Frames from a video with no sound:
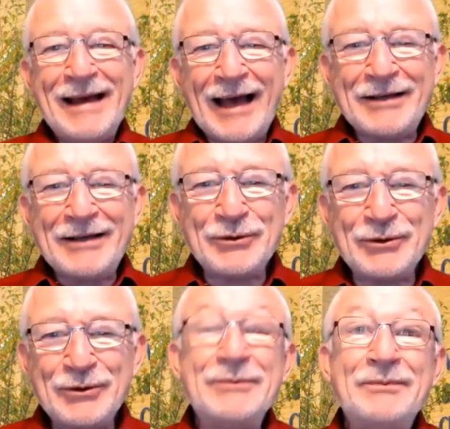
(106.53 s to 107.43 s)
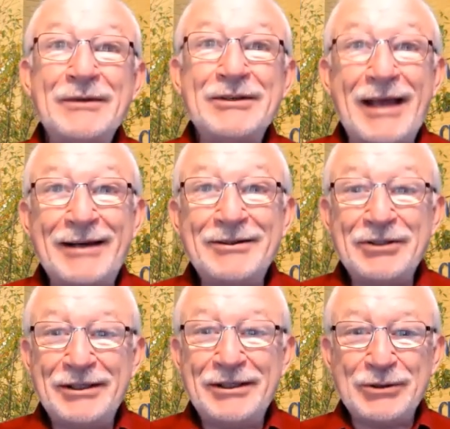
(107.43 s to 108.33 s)
And of course,
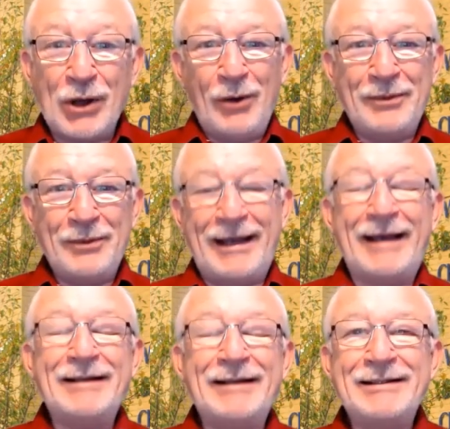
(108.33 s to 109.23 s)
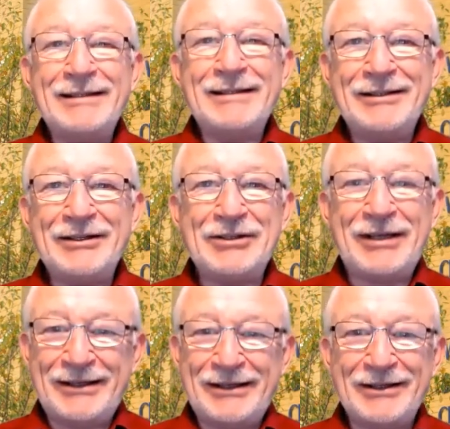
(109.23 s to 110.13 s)
Sandra, Tom and Ed lead us
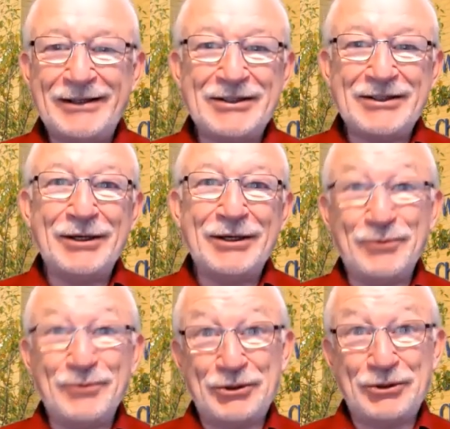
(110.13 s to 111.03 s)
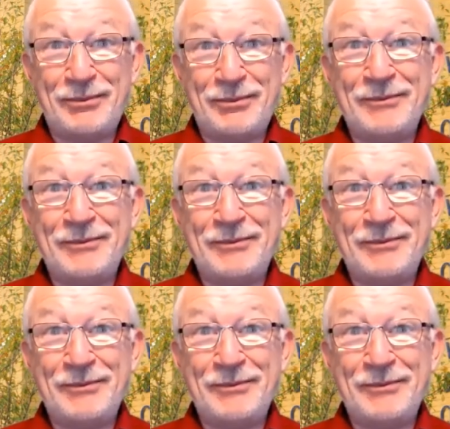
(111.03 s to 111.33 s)
in sung worship.